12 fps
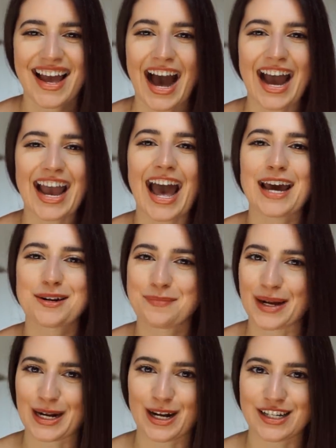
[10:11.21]
I had in
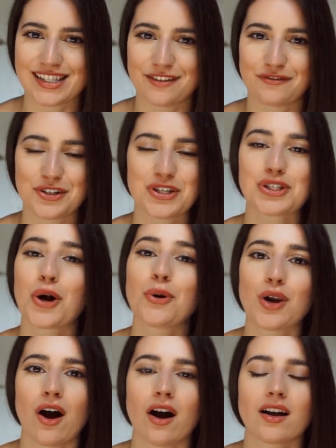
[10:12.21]
my closet for
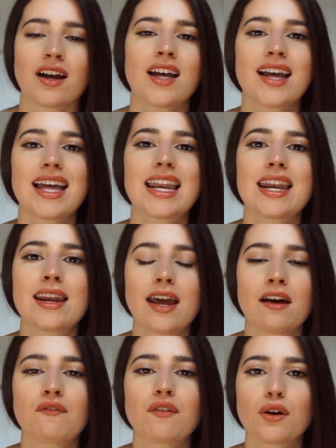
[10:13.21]
so long,
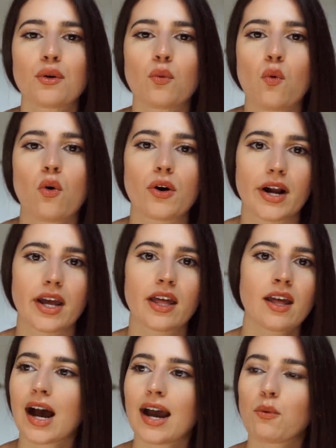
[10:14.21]
never wore it.
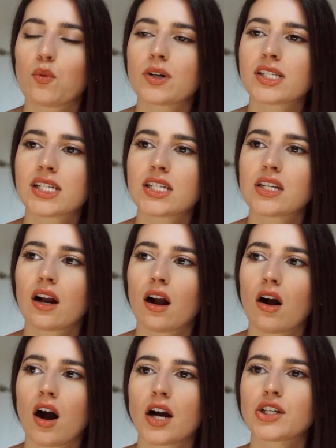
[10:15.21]
I wasn't
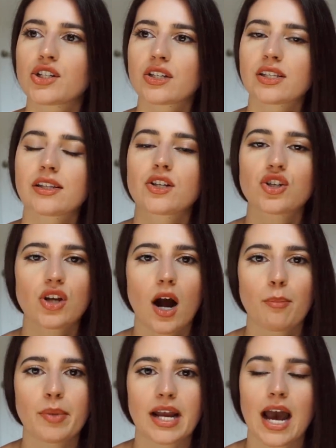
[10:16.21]
consciously
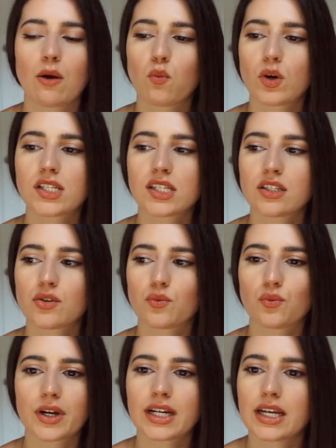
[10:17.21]
shopping. I wasn't
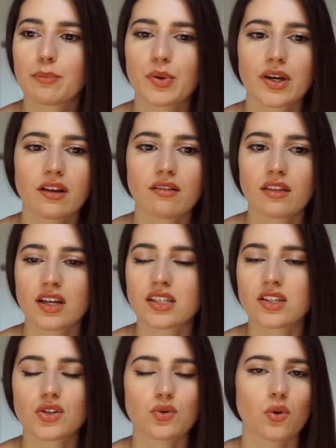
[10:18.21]
really putting
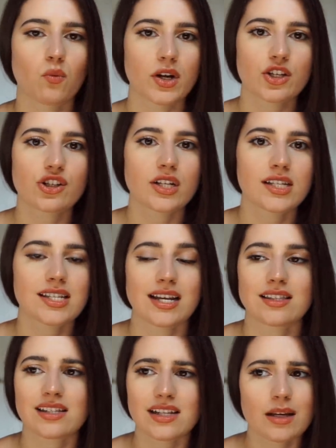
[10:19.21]
things into a wish list
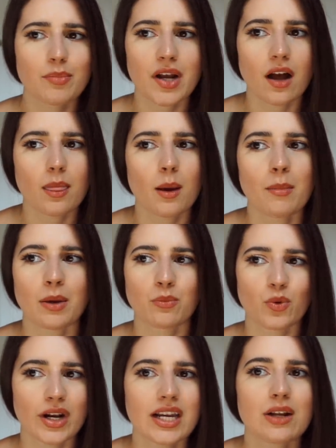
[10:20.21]
and sleeping on them
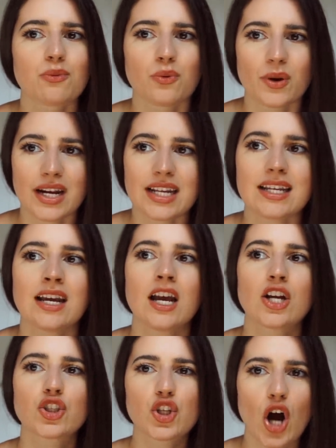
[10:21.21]
and really
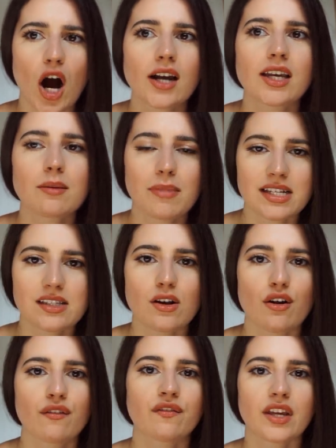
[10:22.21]
talking
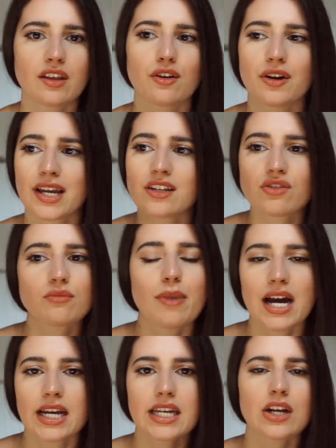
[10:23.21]
myself either into
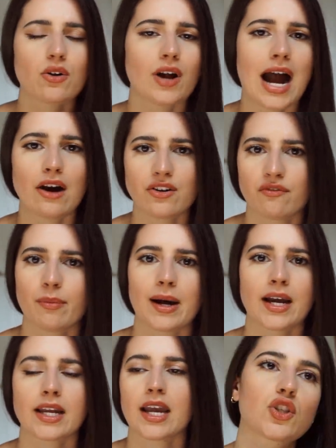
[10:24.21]
buying it or out of
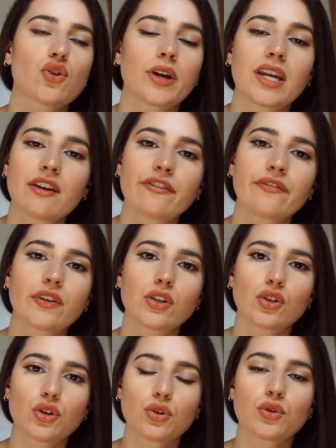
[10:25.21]
buying it. So if
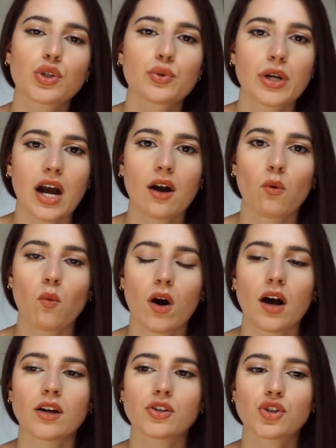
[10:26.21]
you do not
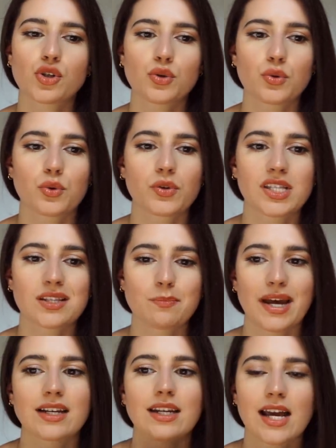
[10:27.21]
want to
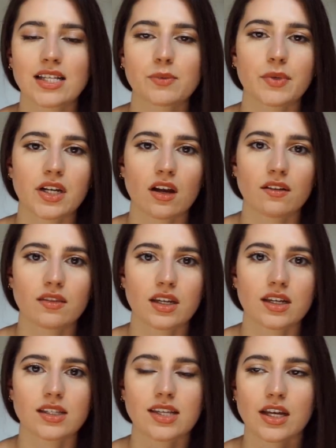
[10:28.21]
spend less money on
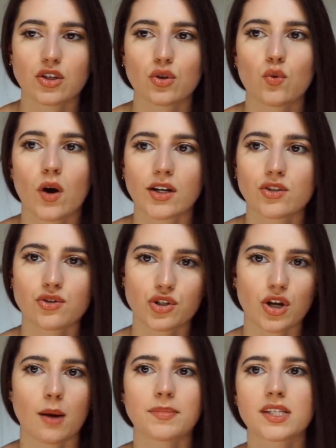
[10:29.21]
things and you want to
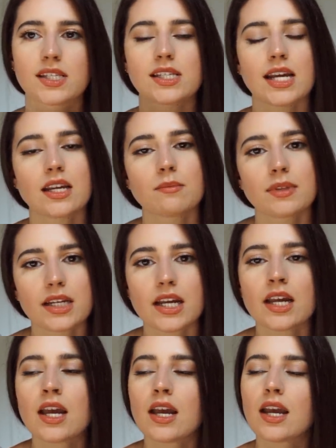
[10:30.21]
shop
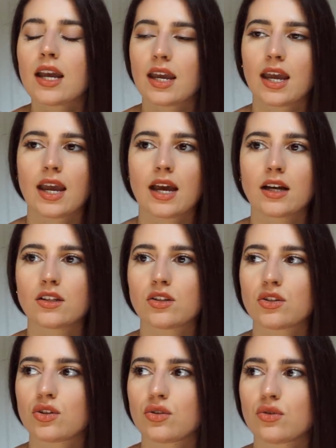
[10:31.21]
sustainably
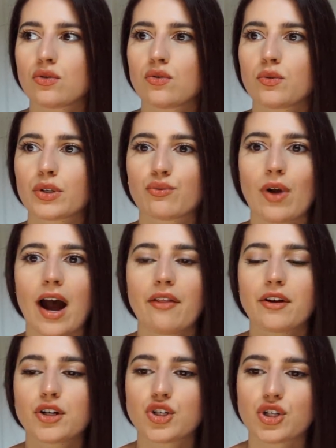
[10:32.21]
and you would
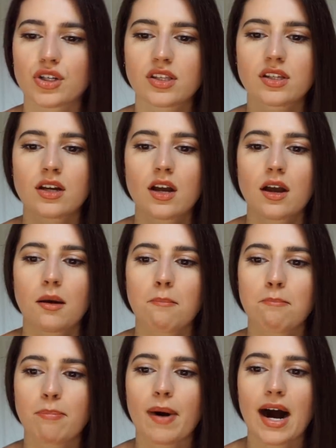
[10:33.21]
rather just
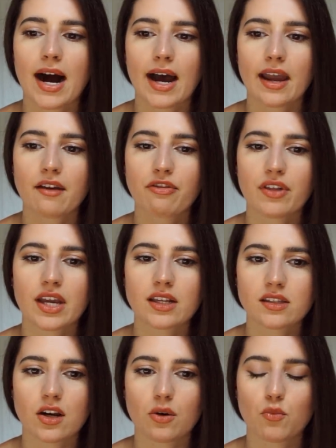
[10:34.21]
buy
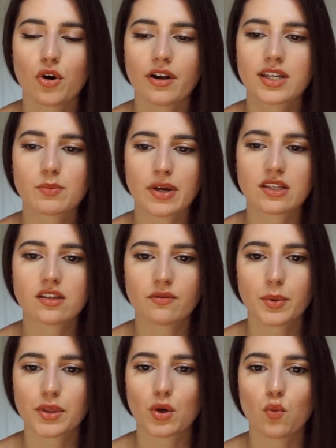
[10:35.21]
things that are more
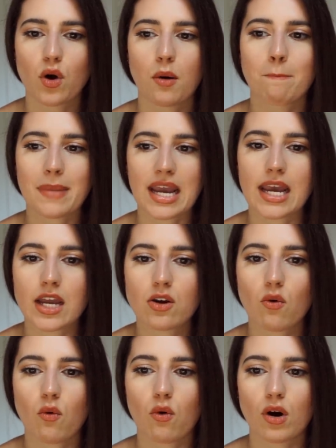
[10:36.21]
expensive but they're well
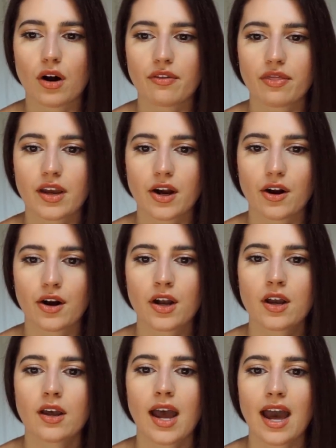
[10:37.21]
made or
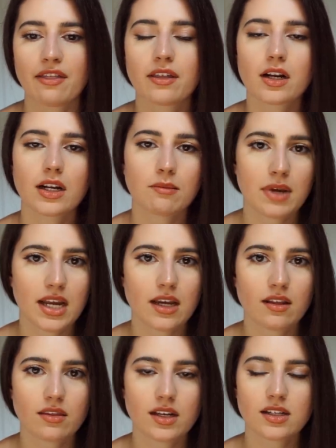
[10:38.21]
they're ethically
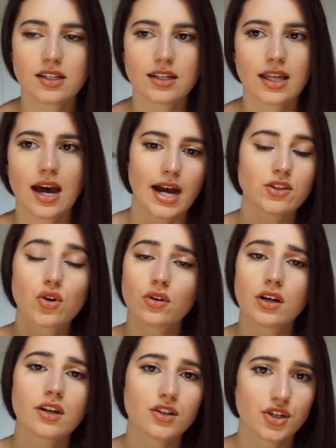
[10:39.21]
made and things like that, I
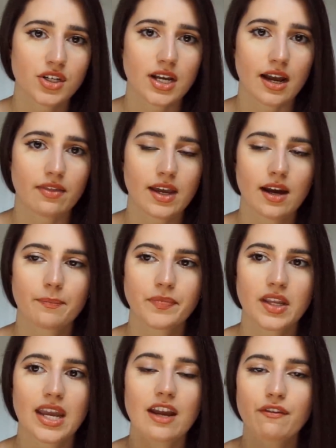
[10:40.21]
totally understand that.
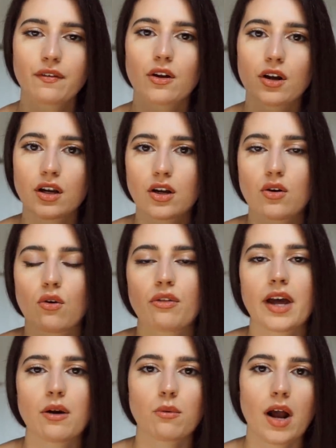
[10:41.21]
If you're gonna go
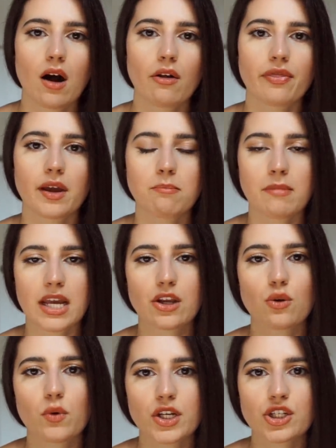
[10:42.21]
that route, then
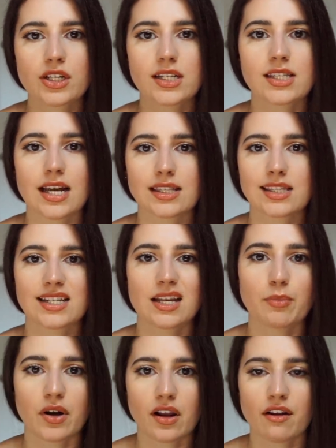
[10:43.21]
make your wish list and
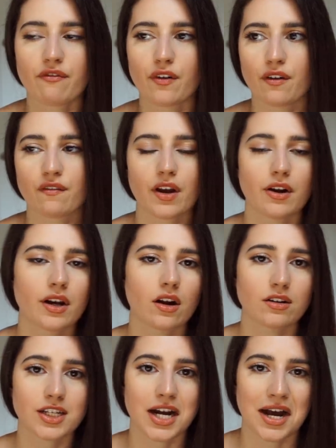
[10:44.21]
sleep on it for a very
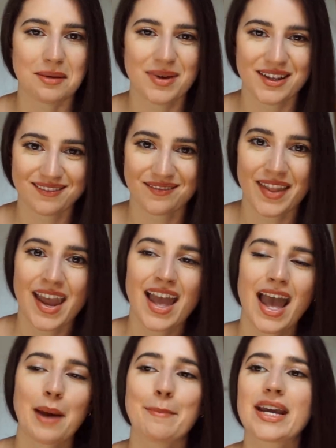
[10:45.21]
long time
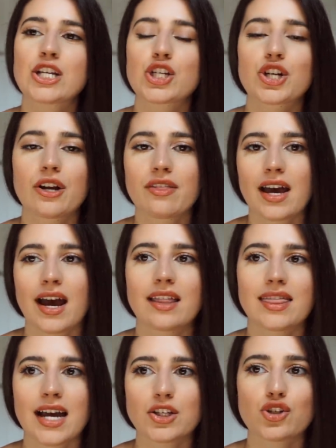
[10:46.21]
and make sure
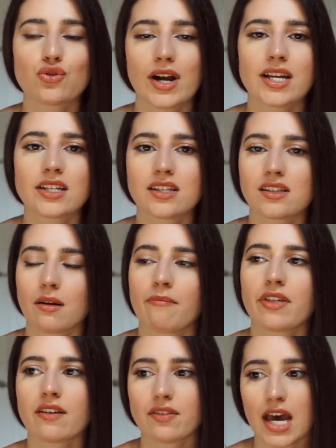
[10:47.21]
that that trend is
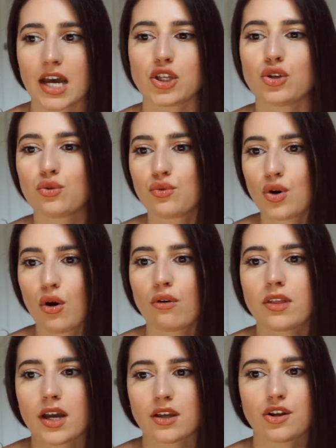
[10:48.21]
something that you
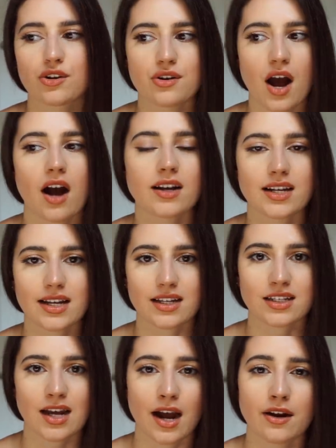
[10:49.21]
know that you're not gonna
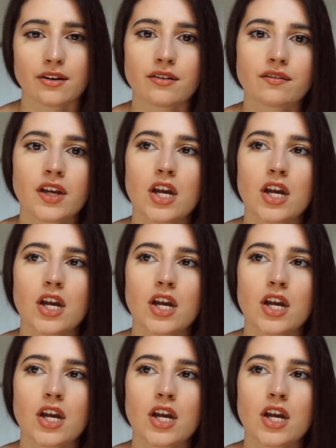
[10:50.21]
get tired of,